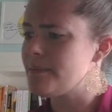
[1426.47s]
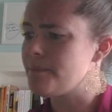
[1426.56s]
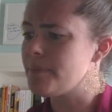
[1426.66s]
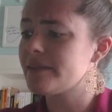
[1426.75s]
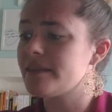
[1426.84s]

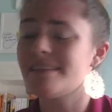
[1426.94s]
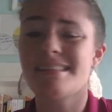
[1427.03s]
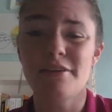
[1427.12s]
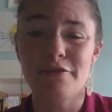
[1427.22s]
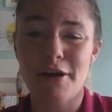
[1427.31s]
But the
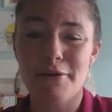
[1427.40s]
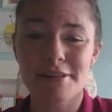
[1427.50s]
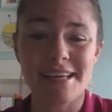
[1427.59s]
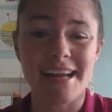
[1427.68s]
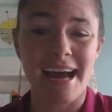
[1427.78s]
sunflowers
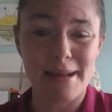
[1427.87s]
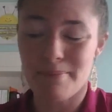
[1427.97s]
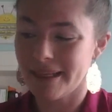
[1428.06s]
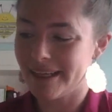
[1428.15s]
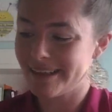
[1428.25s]
that I
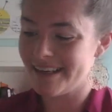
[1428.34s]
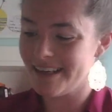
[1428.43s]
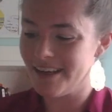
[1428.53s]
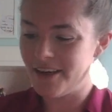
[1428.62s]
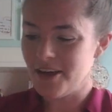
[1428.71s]
planted
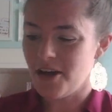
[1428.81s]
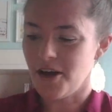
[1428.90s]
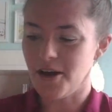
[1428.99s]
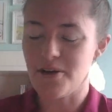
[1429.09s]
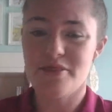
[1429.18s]

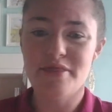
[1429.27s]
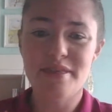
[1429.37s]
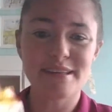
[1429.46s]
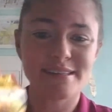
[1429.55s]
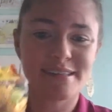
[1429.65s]
are
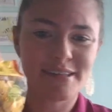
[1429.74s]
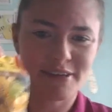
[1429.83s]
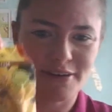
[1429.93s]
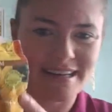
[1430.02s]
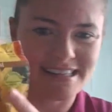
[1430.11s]
this
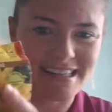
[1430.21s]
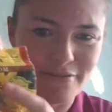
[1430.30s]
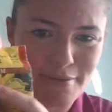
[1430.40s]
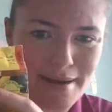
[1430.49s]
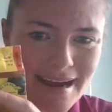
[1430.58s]
crazy
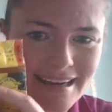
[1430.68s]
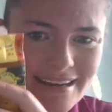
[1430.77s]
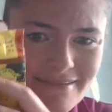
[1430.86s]
variety,